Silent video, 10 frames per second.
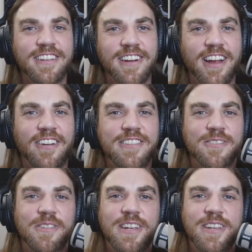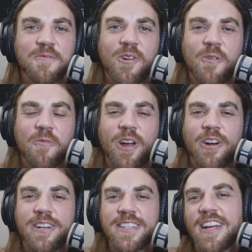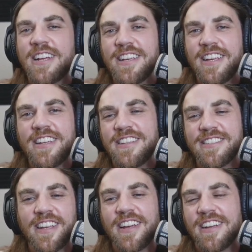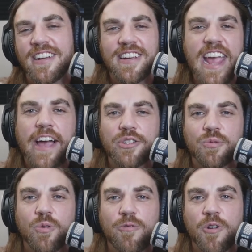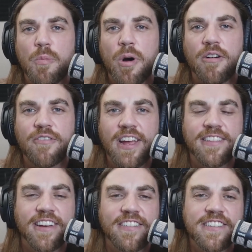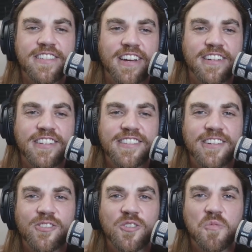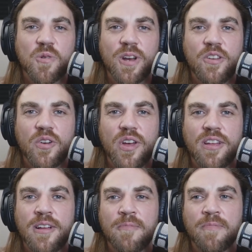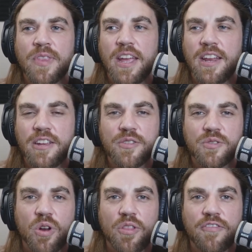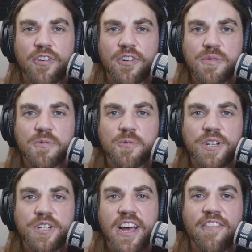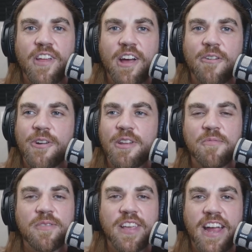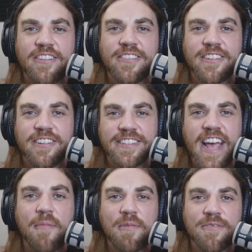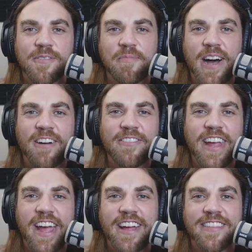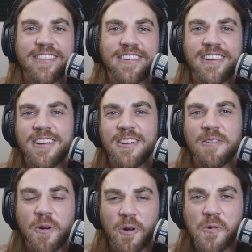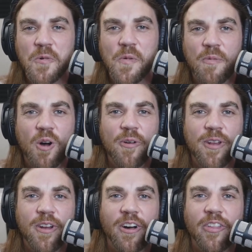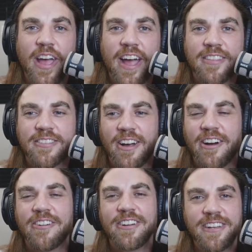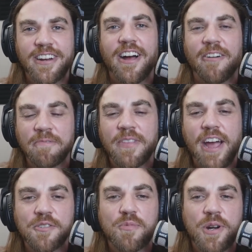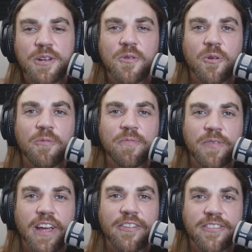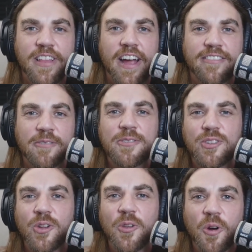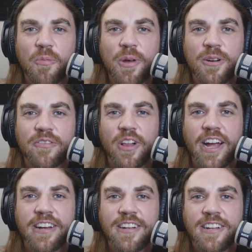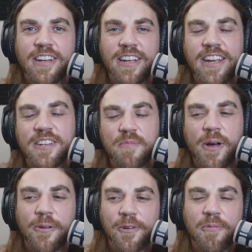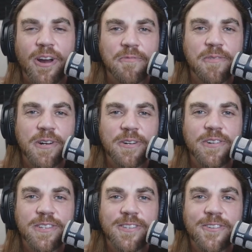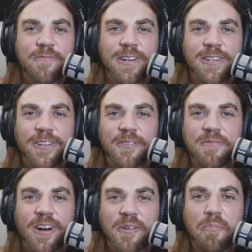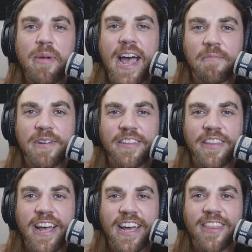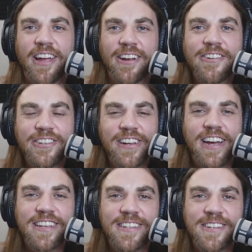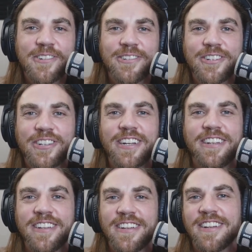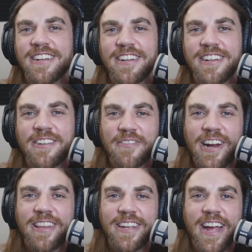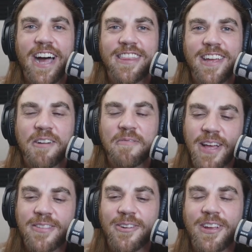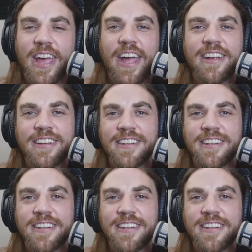He's a road runner. He's casual football fan though. He's not super into it. And he was one of the first people to reach out after that win, saying he was happy for the Bobcats and what a cool moment and all that. So, that was pretty cool. That was nice. It was still a little bit of like, he is my older brother, but it was a little bit of little brother patting me on the head, like, oh, you guys did real good. You finally got there. But that's okay.